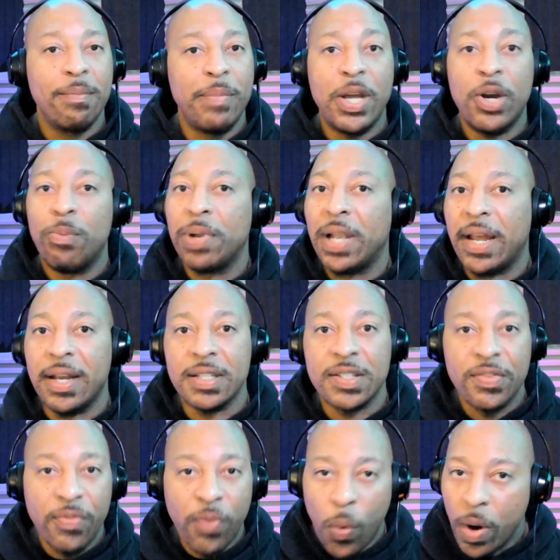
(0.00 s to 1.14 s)
meal plans
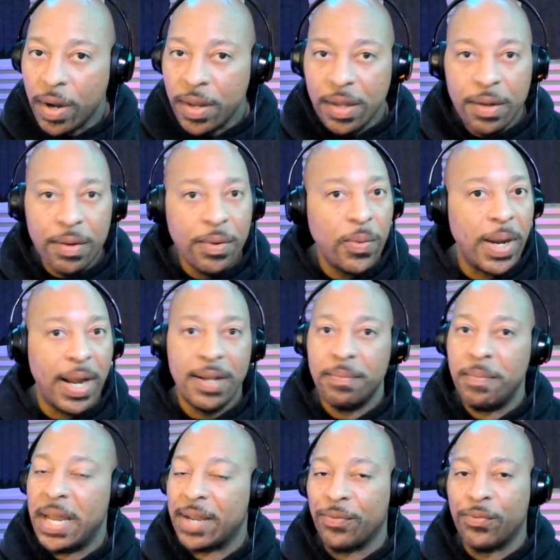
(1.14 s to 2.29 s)
for you and make